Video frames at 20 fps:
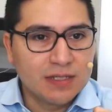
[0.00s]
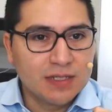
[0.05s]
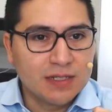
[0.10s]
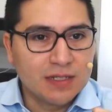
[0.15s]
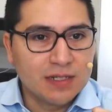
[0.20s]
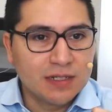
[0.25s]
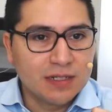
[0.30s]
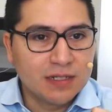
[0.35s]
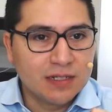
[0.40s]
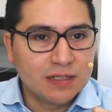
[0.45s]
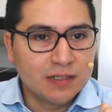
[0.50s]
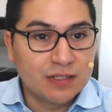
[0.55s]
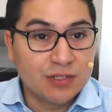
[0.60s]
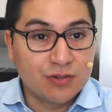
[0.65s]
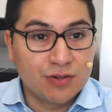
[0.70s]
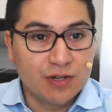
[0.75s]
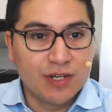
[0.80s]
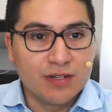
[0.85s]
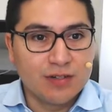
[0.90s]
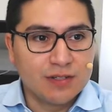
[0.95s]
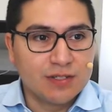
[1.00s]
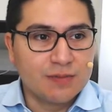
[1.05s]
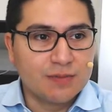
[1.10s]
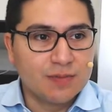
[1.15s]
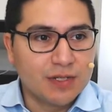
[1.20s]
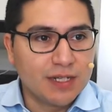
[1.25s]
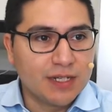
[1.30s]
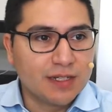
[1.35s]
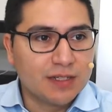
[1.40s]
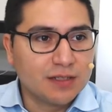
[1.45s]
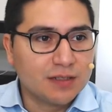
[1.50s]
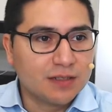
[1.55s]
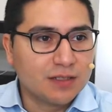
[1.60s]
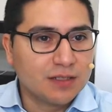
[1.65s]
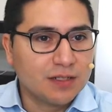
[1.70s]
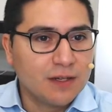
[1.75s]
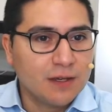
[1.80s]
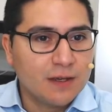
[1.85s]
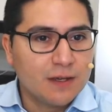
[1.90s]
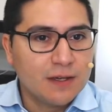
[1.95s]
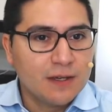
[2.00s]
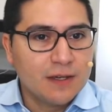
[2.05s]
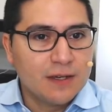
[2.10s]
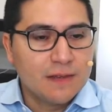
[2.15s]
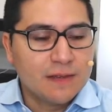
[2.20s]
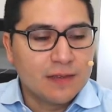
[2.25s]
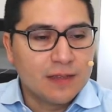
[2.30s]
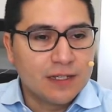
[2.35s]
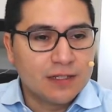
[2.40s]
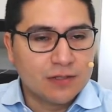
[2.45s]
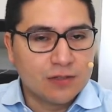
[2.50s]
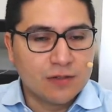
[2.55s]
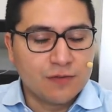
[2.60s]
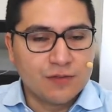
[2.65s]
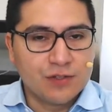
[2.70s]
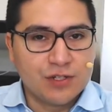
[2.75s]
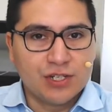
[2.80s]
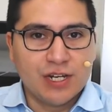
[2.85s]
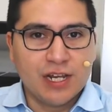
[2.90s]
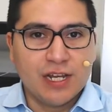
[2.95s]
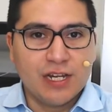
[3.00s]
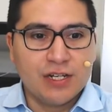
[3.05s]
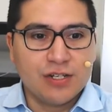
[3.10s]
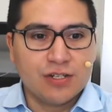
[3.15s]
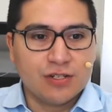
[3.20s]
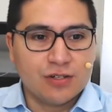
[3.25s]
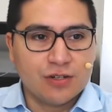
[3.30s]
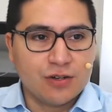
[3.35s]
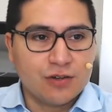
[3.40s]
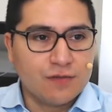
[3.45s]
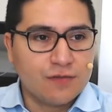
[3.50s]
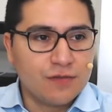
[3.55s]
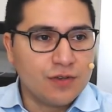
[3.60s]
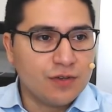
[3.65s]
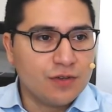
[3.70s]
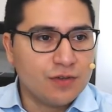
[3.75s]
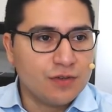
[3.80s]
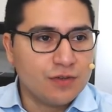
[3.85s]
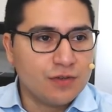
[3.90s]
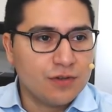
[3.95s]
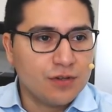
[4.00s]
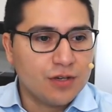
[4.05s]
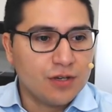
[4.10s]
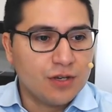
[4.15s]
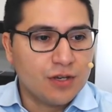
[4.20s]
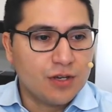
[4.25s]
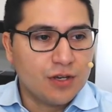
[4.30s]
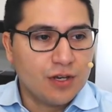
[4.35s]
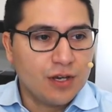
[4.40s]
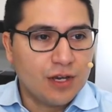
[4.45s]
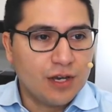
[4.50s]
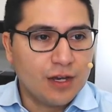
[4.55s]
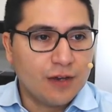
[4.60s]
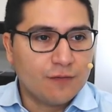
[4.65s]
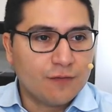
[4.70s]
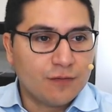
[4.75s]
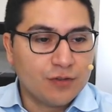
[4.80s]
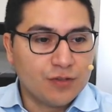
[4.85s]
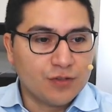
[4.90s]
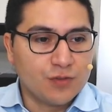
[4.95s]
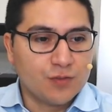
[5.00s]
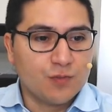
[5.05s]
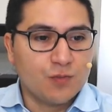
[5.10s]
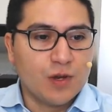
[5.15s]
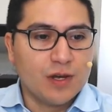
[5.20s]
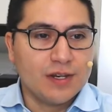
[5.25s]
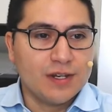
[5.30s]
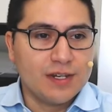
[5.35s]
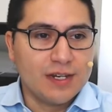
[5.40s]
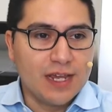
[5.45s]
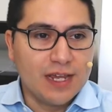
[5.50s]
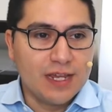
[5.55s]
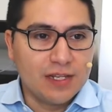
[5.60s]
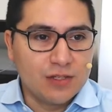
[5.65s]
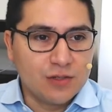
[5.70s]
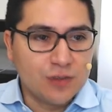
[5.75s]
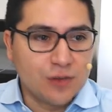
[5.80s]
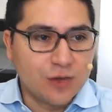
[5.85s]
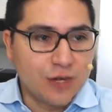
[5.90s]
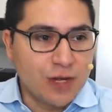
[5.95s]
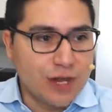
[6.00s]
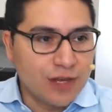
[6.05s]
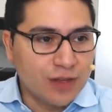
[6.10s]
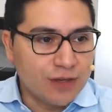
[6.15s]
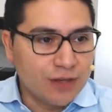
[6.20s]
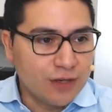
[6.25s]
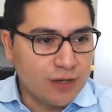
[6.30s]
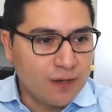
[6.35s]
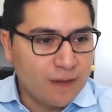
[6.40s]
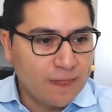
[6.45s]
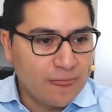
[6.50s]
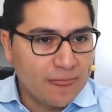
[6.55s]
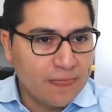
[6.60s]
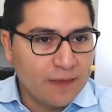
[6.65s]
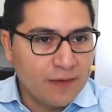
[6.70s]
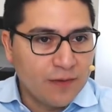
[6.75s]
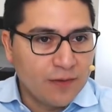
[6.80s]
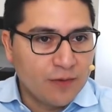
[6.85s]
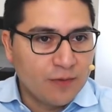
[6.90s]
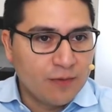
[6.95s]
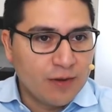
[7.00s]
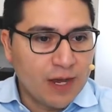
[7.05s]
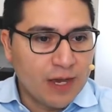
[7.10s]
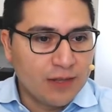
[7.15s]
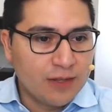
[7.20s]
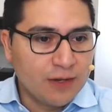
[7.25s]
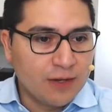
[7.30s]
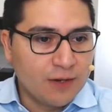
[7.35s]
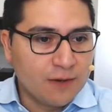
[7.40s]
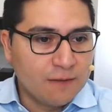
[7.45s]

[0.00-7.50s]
and traders in particular that sort of changed their view from just one day to another. Rather,